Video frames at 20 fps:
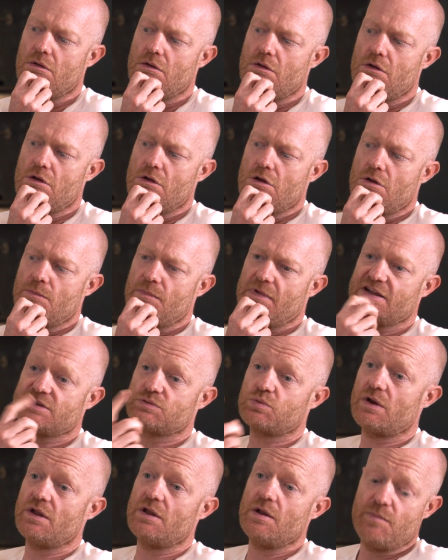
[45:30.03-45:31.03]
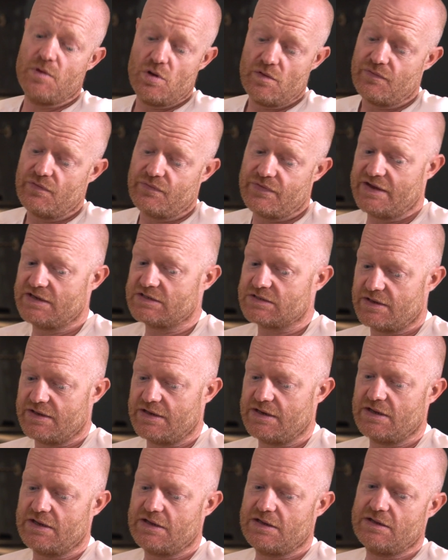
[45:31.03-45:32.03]
But you definitely. But that's one of the beautiful things I
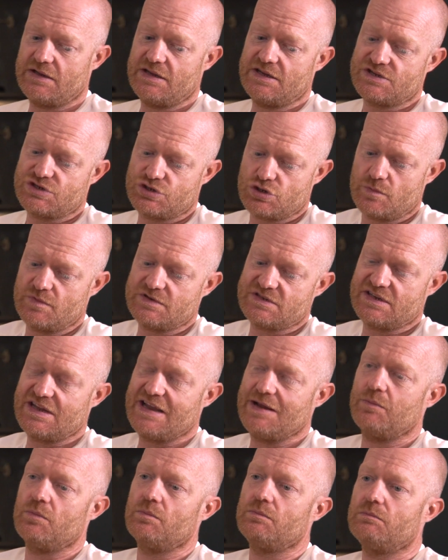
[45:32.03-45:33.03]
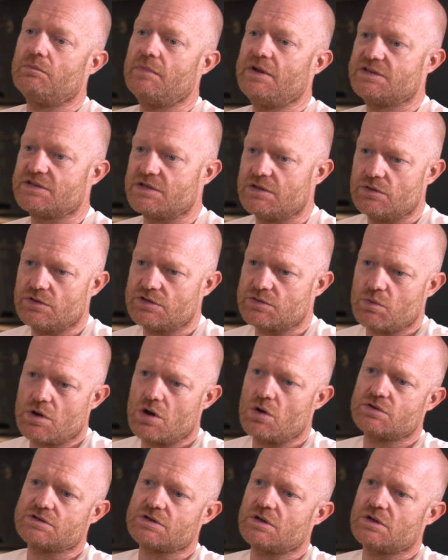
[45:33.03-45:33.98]
think that this job has enabled me to do as well.